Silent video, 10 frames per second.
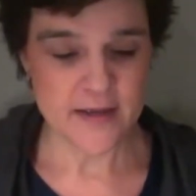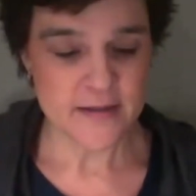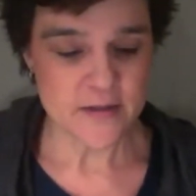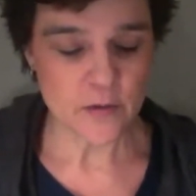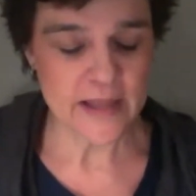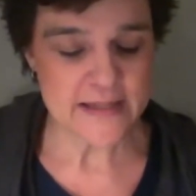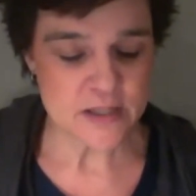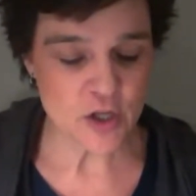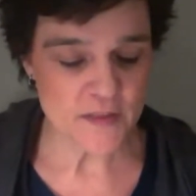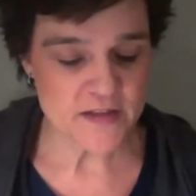So
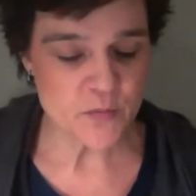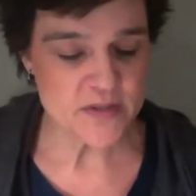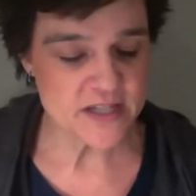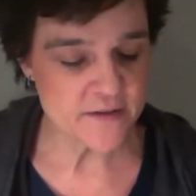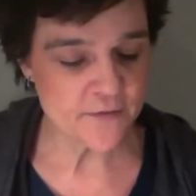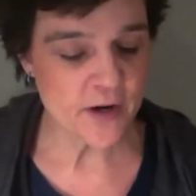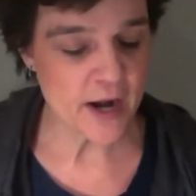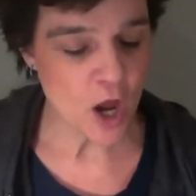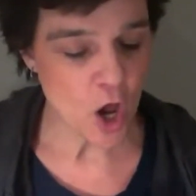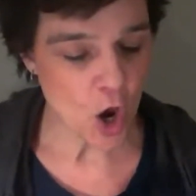let's look. This was different
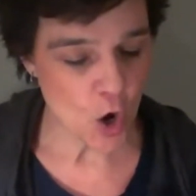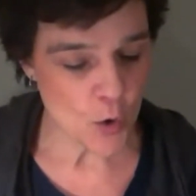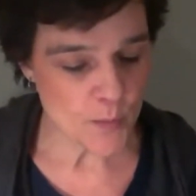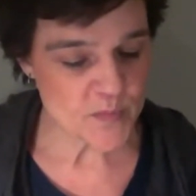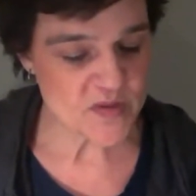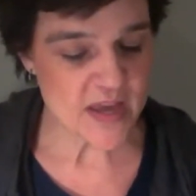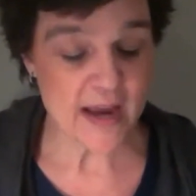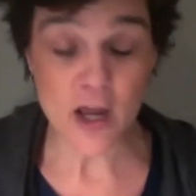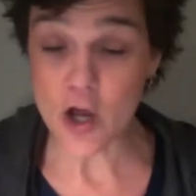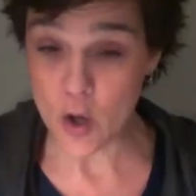hopes
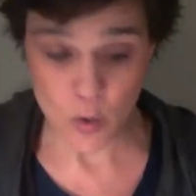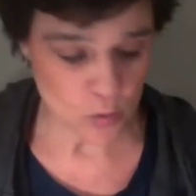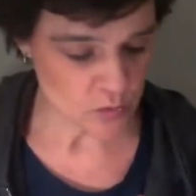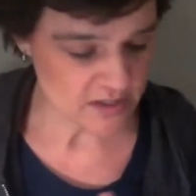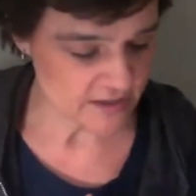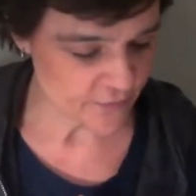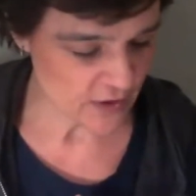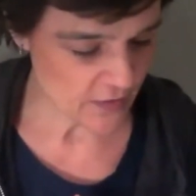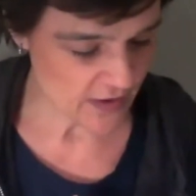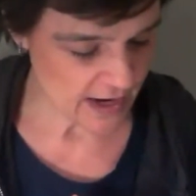and goals,
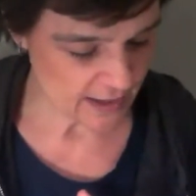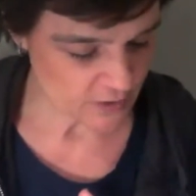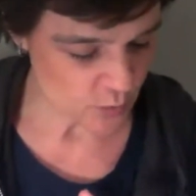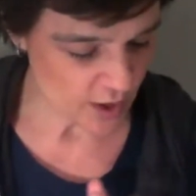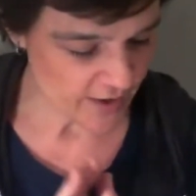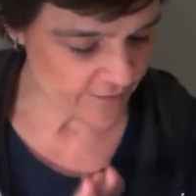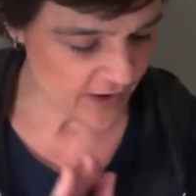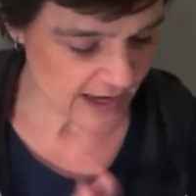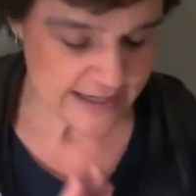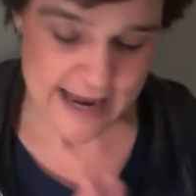different things. We're going to
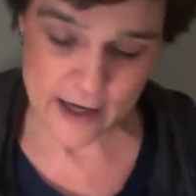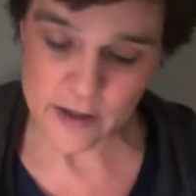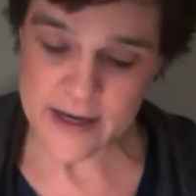find out